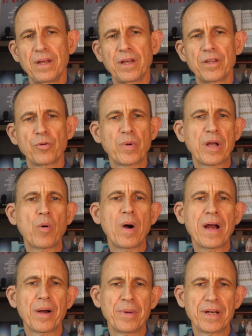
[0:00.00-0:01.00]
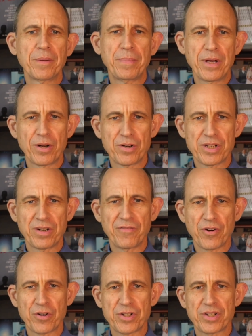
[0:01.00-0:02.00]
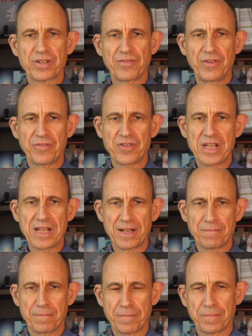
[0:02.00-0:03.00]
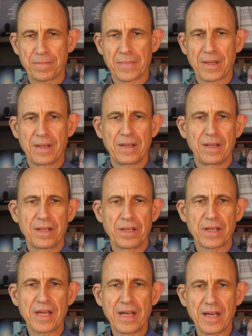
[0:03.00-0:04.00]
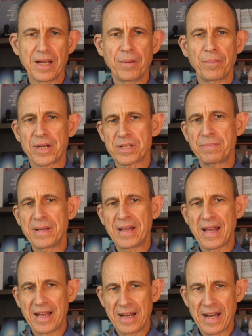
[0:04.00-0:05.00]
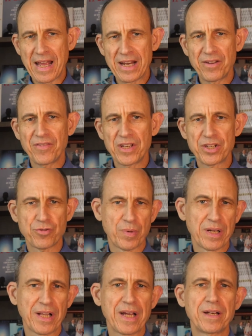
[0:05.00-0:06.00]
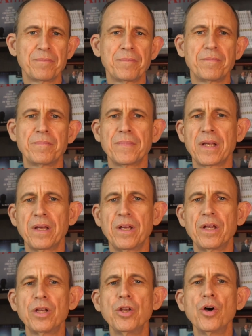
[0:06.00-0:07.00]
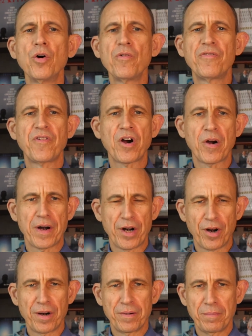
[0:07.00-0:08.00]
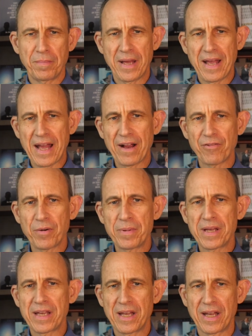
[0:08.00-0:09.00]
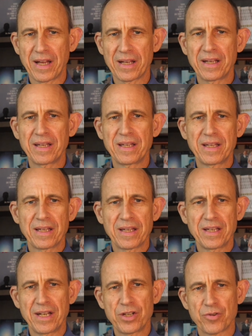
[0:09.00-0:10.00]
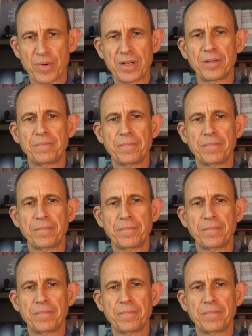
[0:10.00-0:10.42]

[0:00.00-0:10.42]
The requirement appears in verse 15. The king must be a native Israelite. No foreigner may ever be king in Israel.